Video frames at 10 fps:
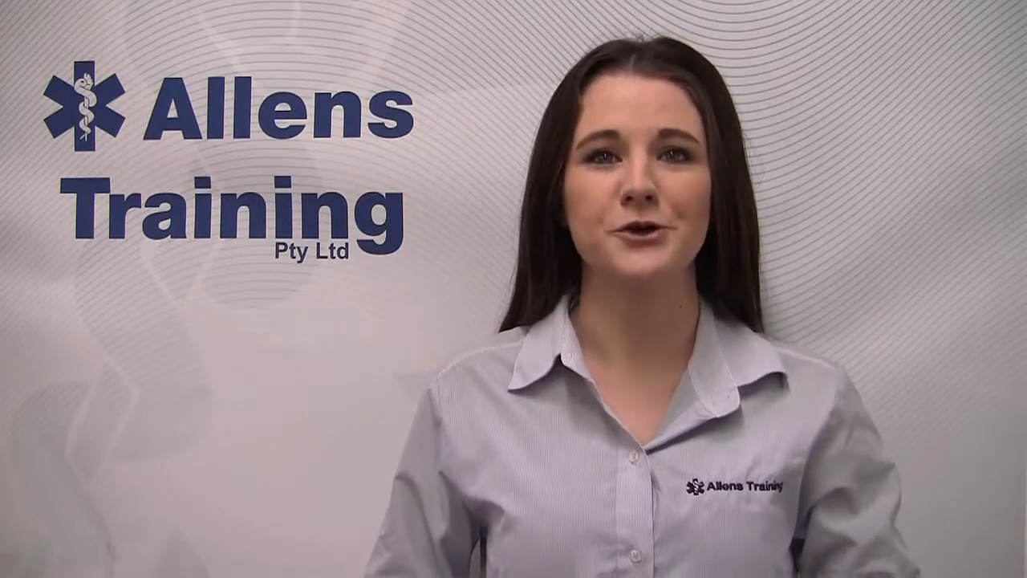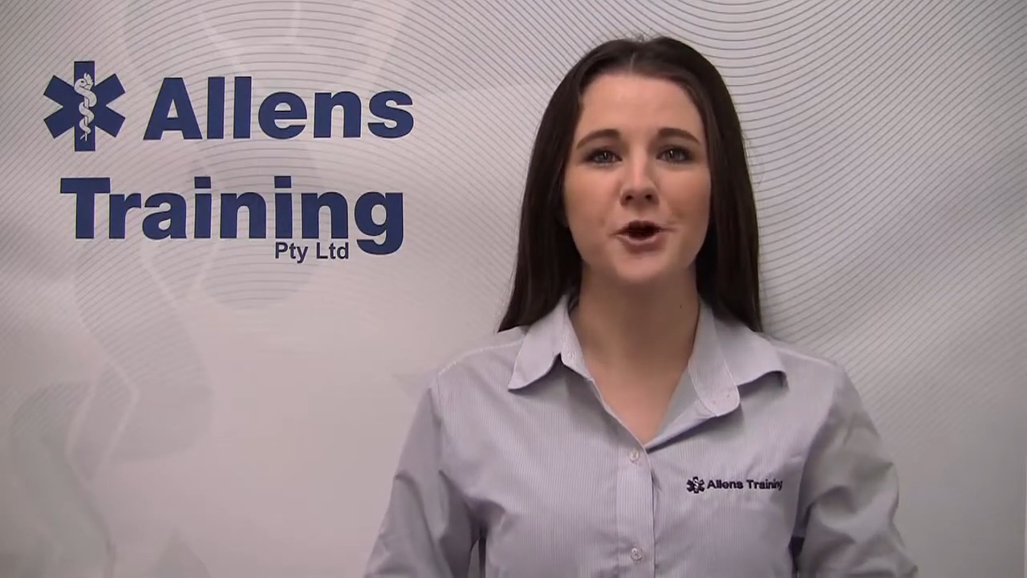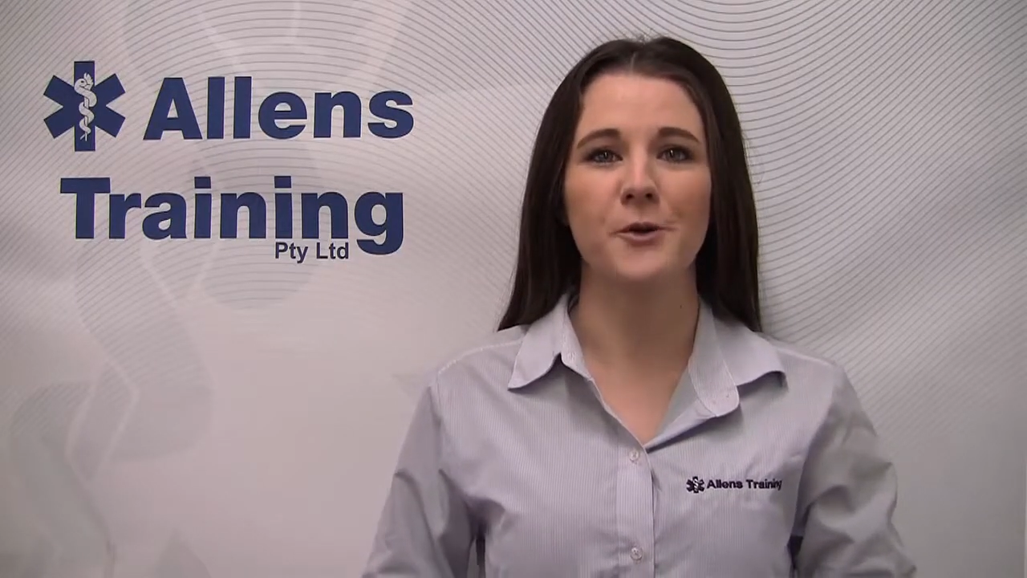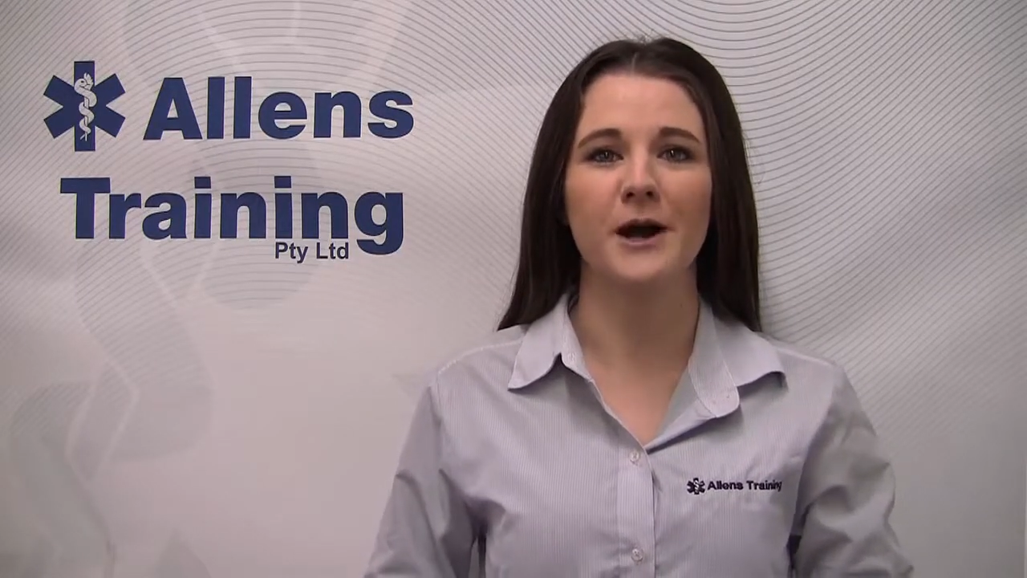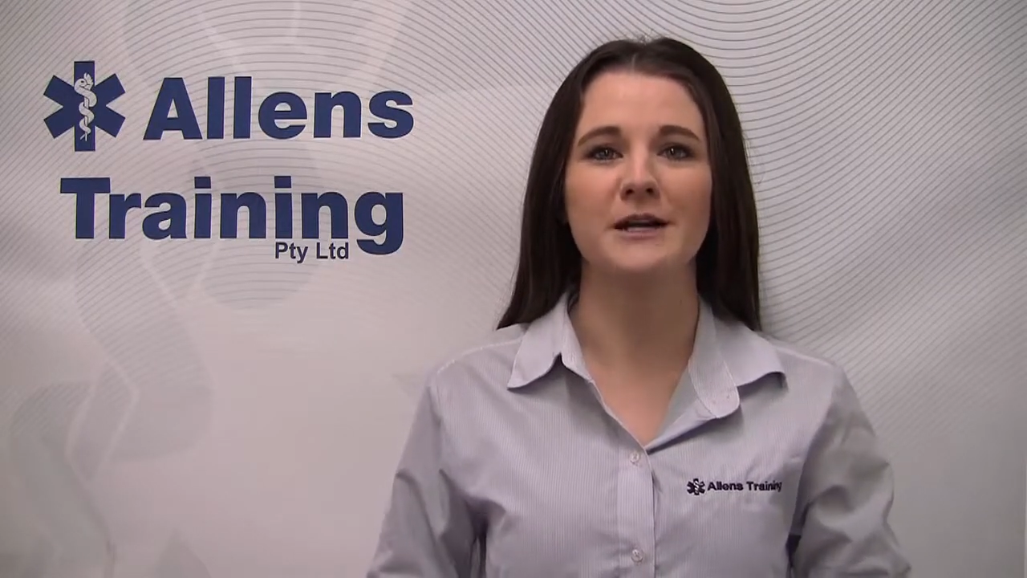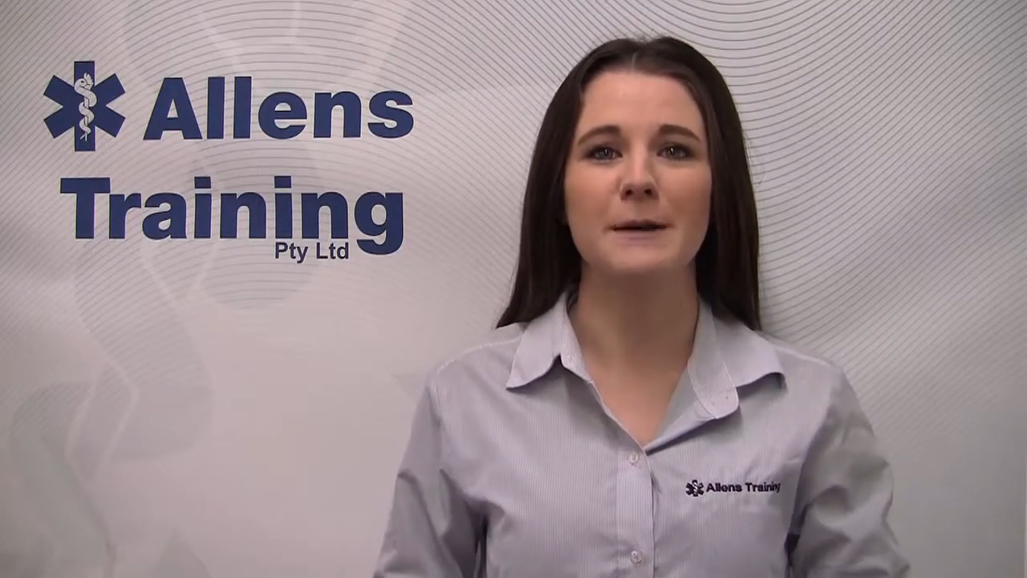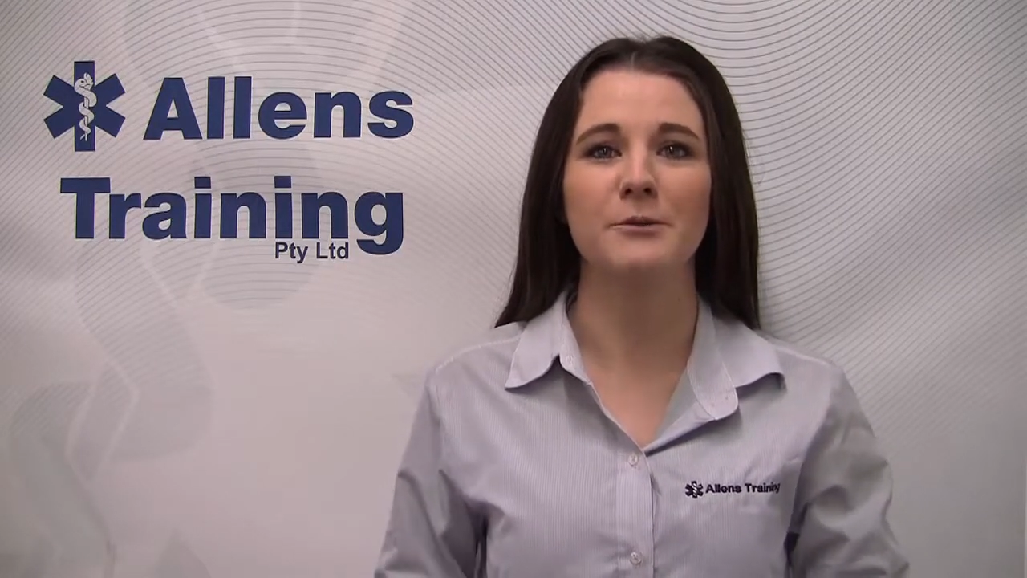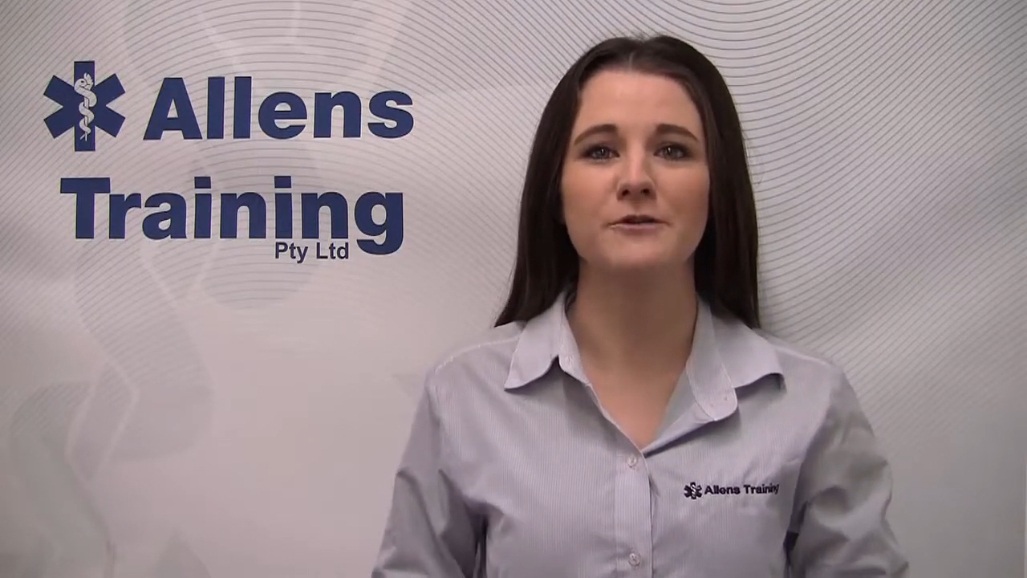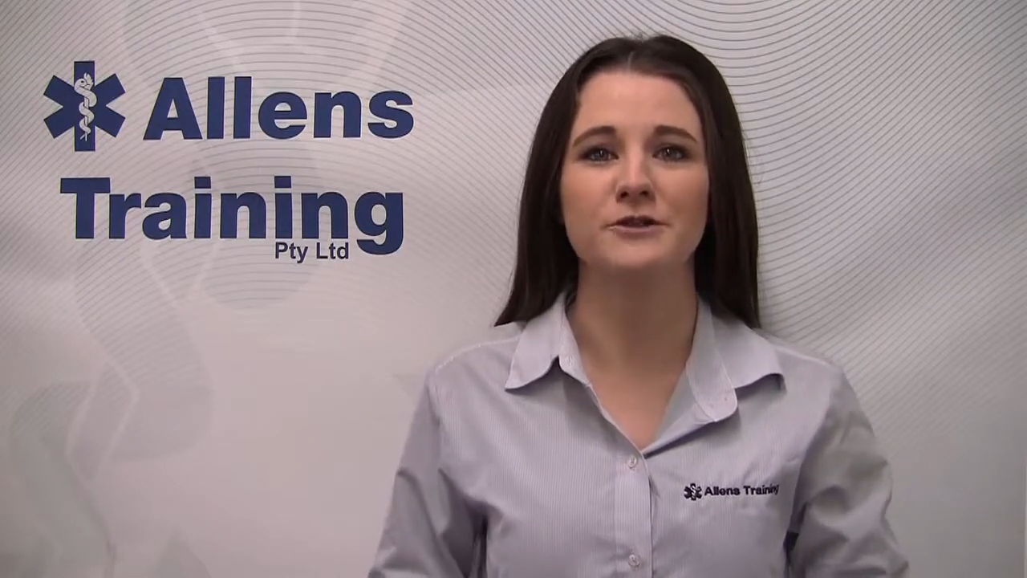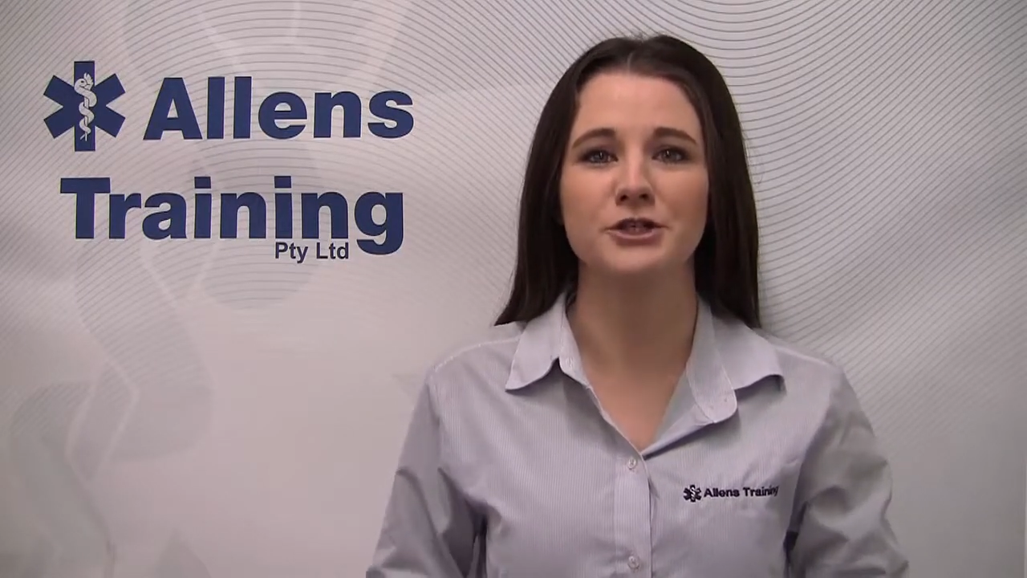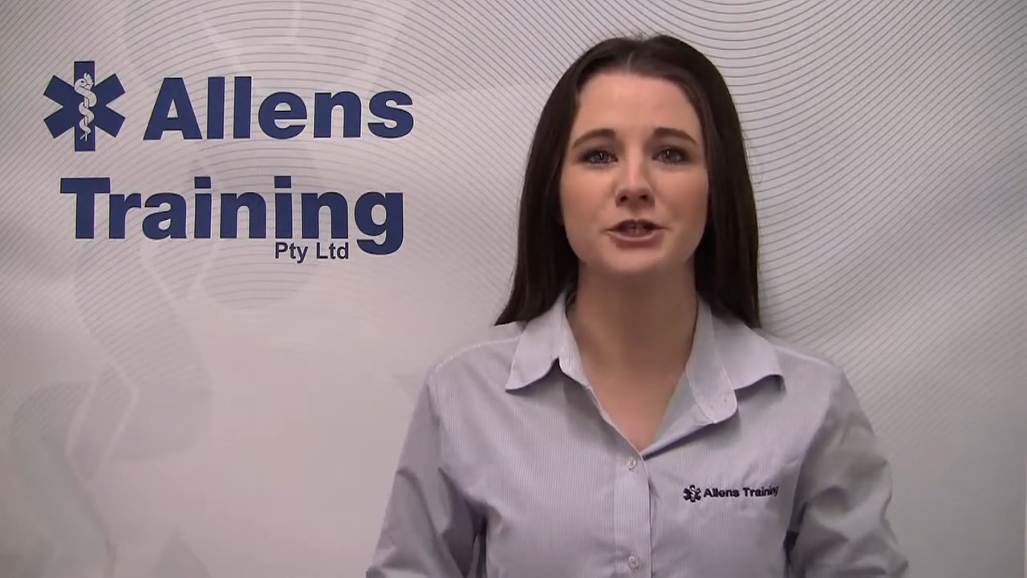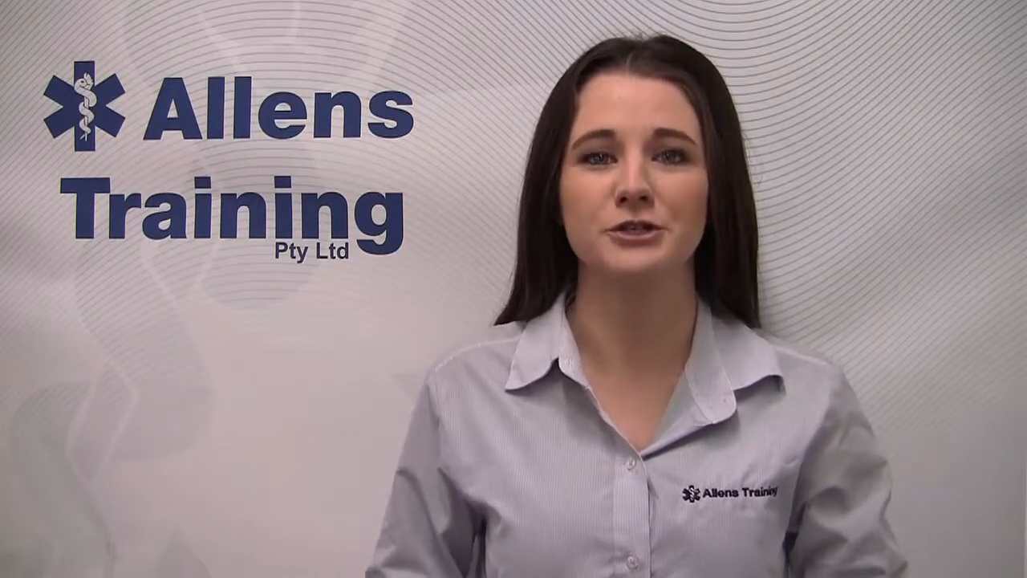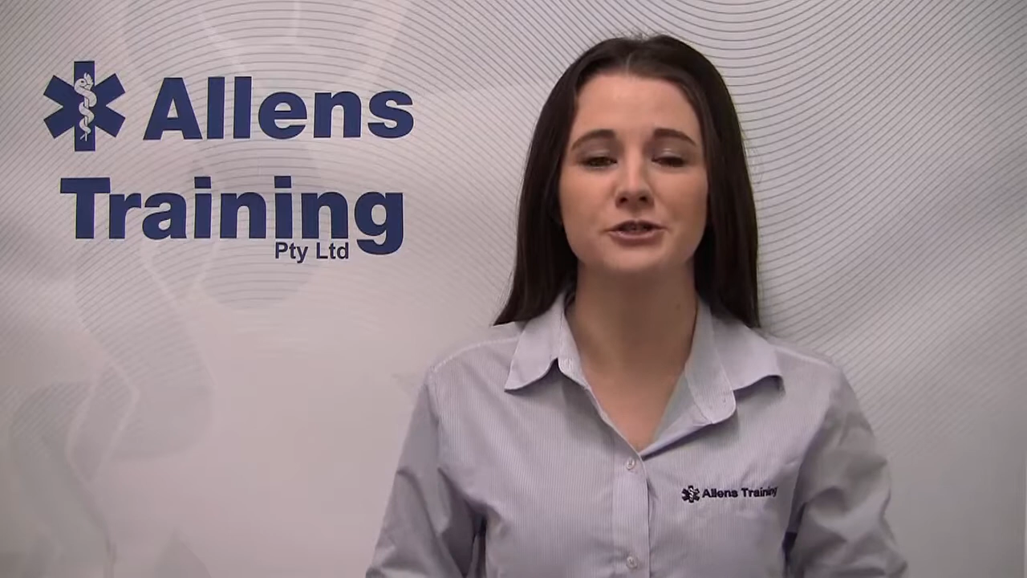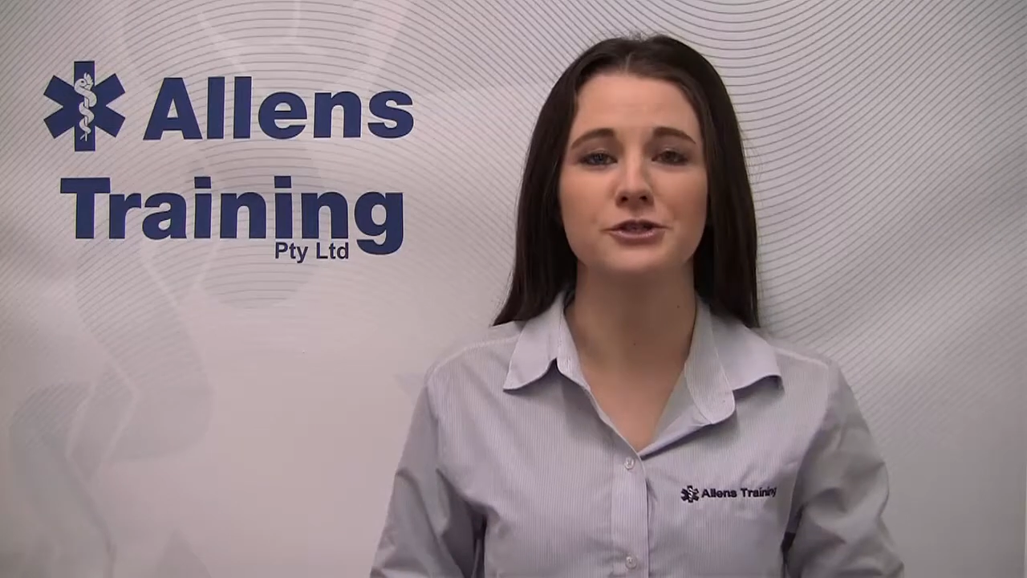or where a number of students